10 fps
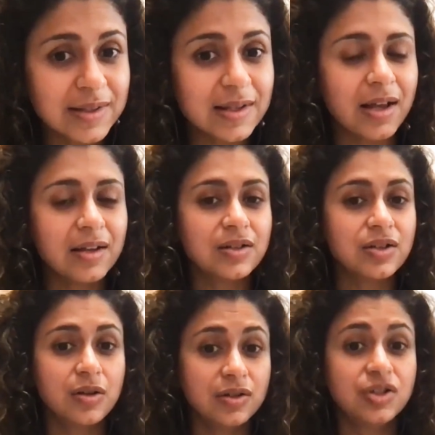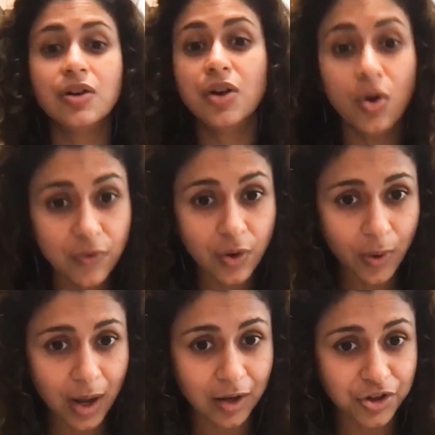onset de
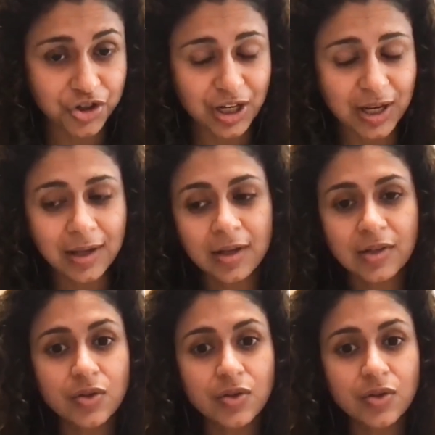novo allergy.